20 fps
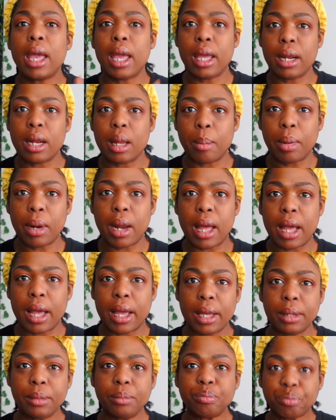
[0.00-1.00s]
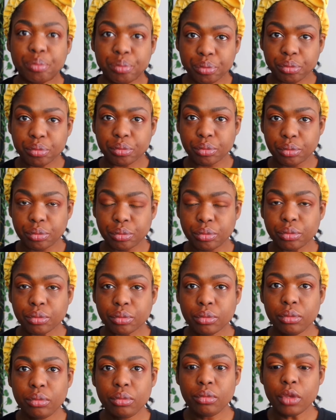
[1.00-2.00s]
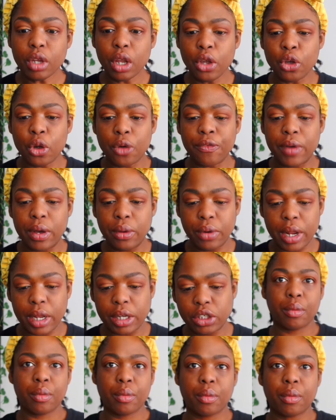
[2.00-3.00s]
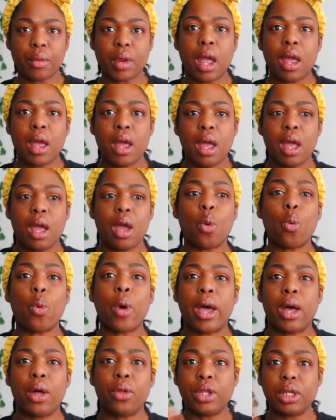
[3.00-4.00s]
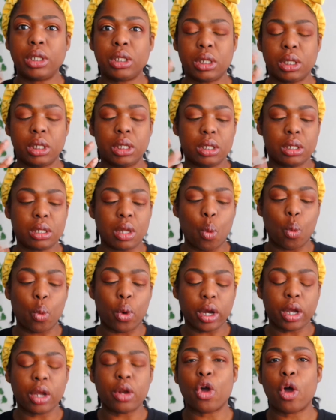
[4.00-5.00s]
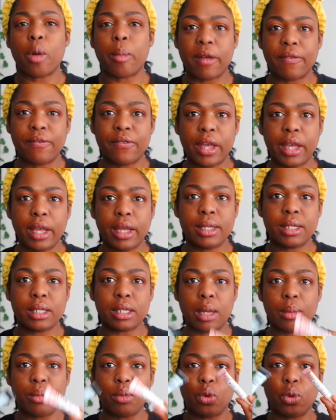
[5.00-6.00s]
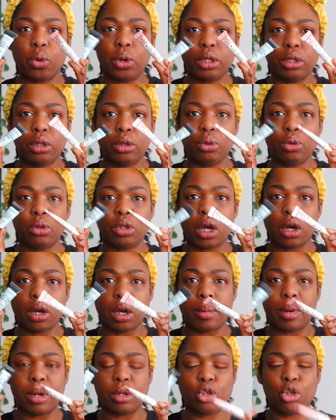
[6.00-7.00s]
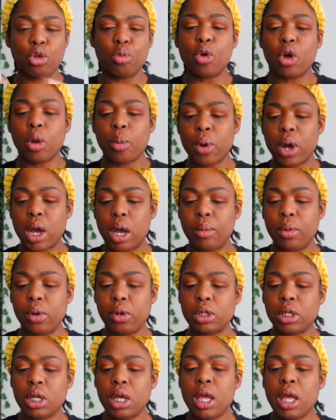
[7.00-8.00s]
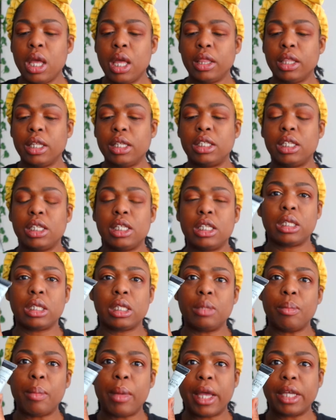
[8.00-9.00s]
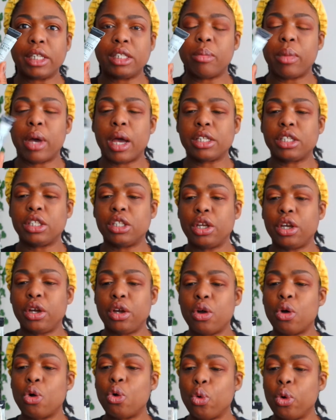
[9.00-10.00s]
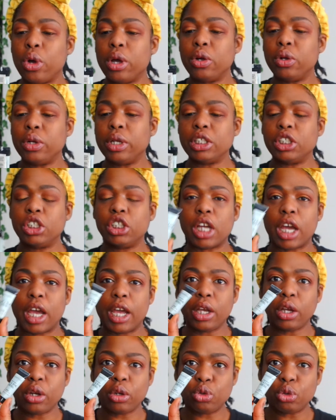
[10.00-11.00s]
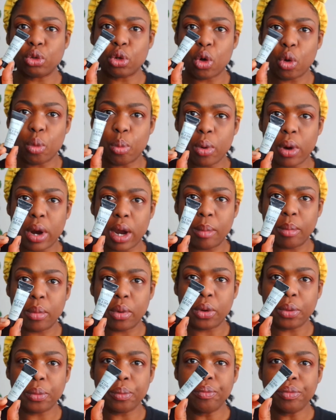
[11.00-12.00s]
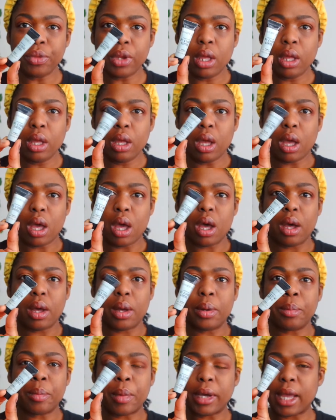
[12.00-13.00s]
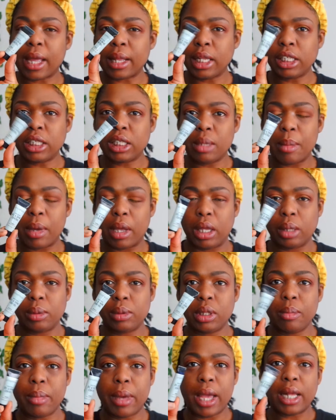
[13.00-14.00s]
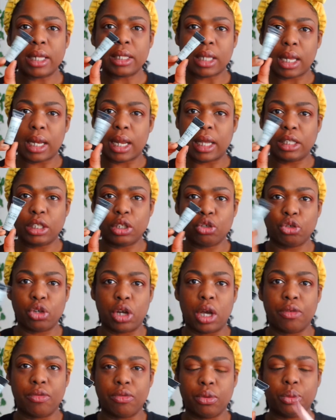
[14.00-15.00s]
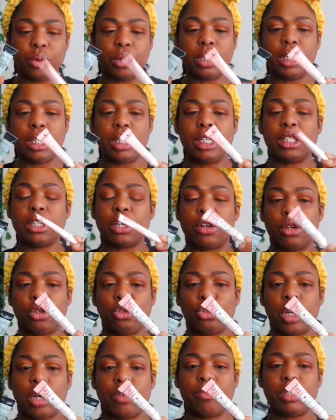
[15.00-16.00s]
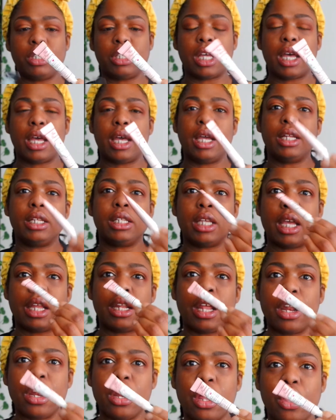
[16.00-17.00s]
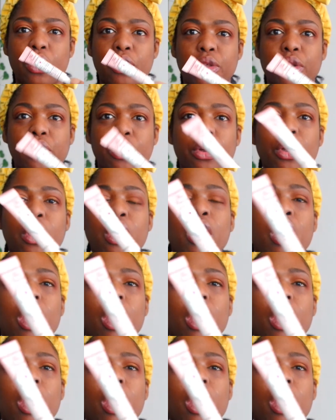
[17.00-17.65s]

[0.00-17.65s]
and apply your foundation. And while this is working on my face, I'm going to talk about two more primers. This the Smashbox their Oil and Shine Control Primer. I got this in my Ipsy bags. I like to travel with these. These are the travel size. And another